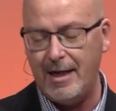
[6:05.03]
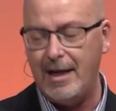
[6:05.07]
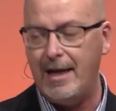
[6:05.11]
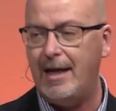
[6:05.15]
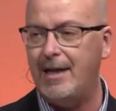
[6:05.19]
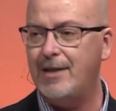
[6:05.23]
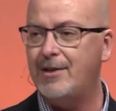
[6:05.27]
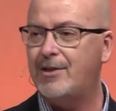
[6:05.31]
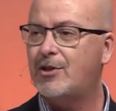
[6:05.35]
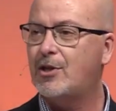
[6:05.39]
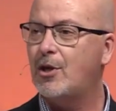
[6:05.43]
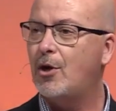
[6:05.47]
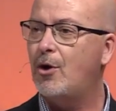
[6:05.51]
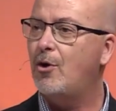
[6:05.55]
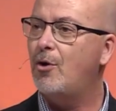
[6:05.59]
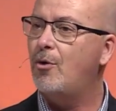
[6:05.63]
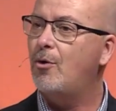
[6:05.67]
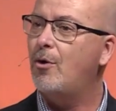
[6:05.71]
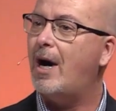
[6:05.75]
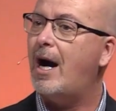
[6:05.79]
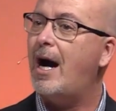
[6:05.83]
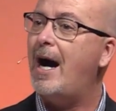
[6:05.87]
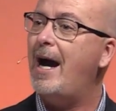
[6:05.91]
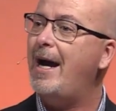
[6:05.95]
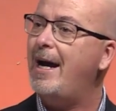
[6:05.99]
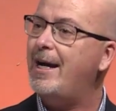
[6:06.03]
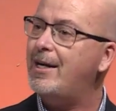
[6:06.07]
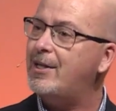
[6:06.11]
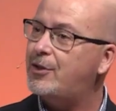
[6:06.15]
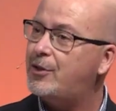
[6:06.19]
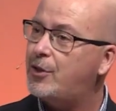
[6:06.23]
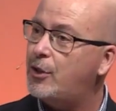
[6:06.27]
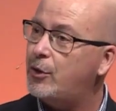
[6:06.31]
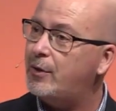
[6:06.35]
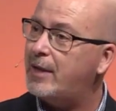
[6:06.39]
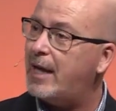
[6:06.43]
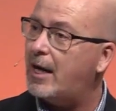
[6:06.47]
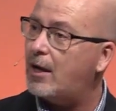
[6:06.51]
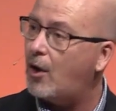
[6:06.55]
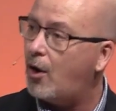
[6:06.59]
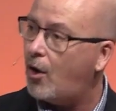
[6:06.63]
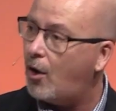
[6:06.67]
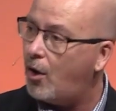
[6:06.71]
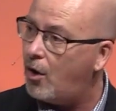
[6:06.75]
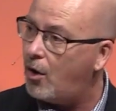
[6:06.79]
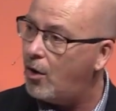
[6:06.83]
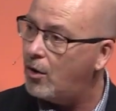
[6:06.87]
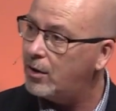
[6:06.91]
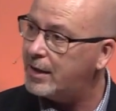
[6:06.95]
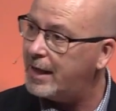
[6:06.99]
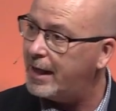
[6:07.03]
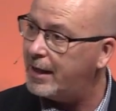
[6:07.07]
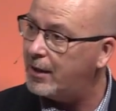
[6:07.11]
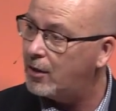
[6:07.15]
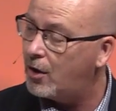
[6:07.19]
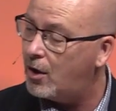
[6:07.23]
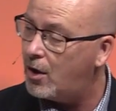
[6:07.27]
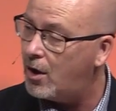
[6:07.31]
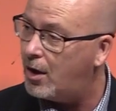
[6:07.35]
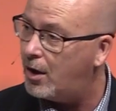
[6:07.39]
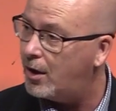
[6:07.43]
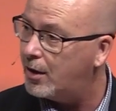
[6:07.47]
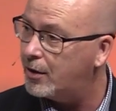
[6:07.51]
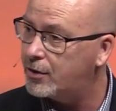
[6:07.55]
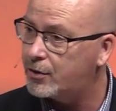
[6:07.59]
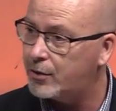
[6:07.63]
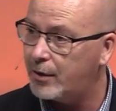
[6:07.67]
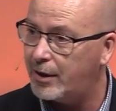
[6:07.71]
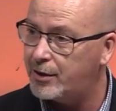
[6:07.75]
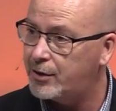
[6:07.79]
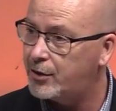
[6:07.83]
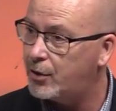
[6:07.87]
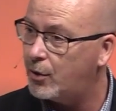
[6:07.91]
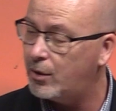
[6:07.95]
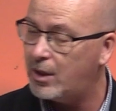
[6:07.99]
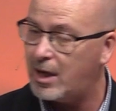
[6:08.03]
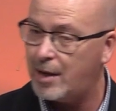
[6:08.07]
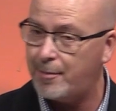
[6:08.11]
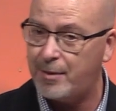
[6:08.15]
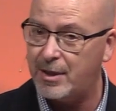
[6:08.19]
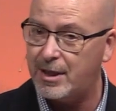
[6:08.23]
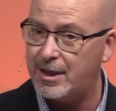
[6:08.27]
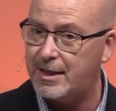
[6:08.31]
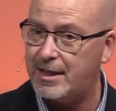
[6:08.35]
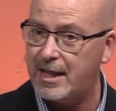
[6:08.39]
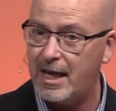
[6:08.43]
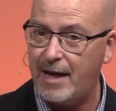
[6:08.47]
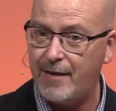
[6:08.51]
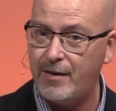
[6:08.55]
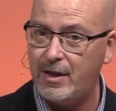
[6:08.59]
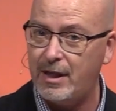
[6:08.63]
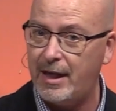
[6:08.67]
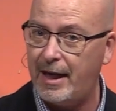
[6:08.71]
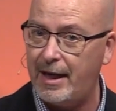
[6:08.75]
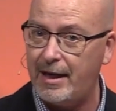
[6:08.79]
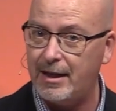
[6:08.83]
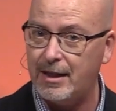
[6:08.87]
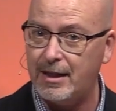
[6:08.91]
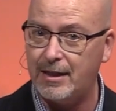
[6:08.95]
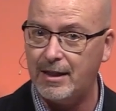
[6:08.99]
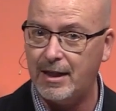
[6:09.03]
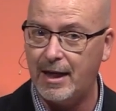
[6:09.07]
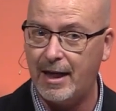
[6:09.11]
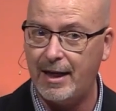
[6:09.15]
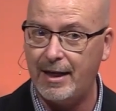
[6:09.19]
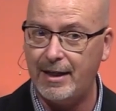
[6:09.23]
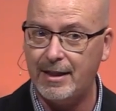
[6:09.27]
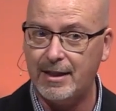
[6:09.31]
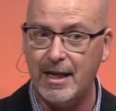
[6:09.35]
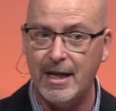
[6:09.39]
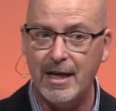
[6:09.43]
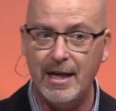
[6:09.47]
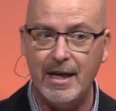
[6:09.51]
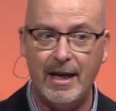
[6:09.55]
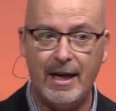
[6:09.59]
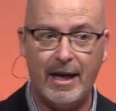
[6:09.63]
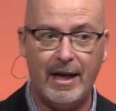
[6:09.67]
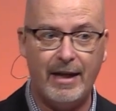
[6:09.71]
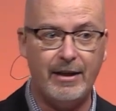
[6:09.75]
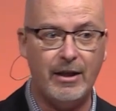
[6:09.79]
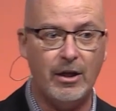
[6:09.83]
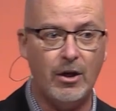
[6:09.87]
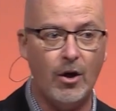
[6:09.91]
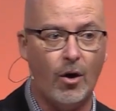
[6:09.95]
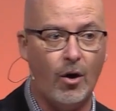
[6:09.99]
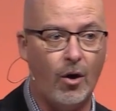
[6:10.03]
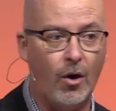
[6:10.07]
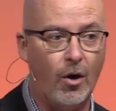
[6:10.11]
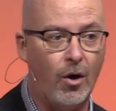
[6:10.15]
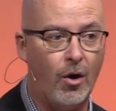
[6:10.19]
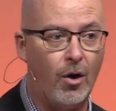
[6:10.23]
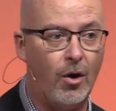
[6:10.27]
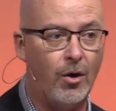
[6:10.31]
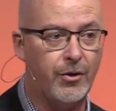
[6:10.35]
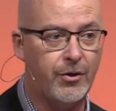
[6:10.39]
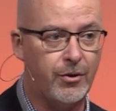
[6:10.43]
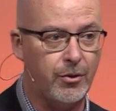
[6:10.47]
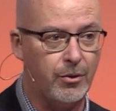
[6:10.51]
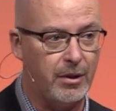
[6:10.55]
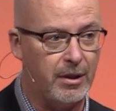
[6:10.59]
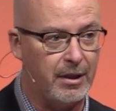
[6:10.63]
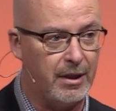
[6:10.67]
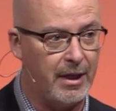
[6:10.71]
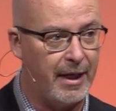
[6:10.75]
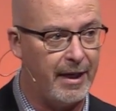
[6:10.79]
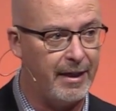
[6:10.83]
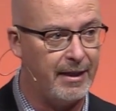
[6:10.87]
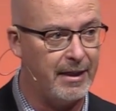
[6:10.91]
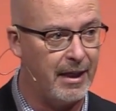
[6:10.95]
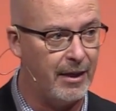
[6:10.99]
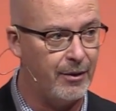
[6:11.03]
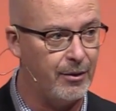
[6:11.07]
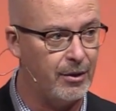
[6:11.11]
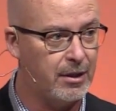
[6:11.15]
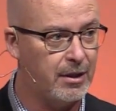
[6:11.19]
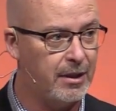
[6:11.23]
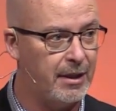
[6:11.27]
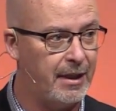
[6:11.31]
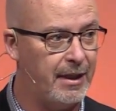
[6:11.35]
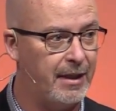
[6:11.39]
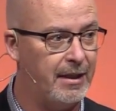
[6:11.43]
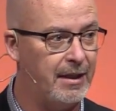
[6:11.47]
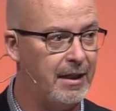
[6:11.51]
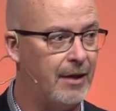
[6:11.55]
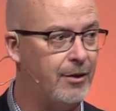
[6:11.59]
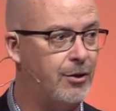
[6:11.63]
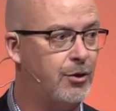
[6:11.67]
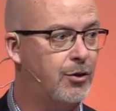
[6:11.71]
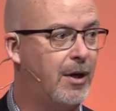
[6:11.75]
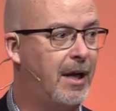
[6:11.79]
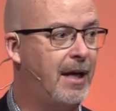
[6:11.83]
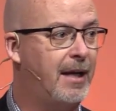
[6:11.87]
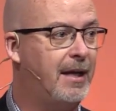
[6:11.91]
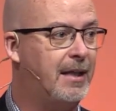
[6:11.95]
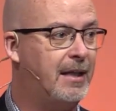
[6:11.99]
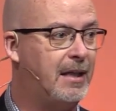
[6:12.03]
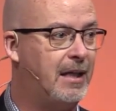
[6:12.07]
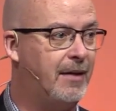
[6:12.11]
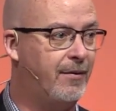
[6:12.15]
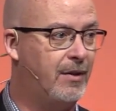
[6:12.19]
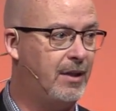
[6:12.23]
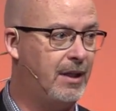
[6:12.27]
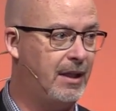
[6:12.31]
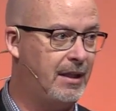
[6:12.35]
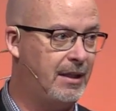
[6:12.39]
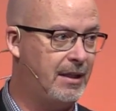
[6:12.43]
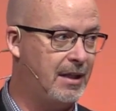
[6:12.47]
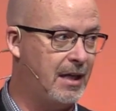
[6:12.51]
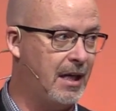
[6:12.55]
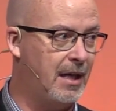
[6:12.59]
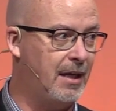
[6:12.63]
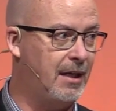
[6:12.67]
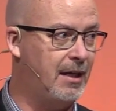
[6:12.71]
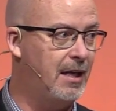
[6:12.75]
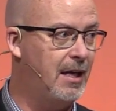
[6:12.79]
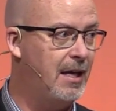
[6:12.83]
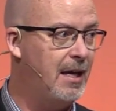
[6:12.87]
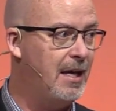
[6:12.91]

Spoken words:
And so I had to do that all night long. So I showed up at 7, 8 at night, and then all through the night I would clean. I'd try and get everything done.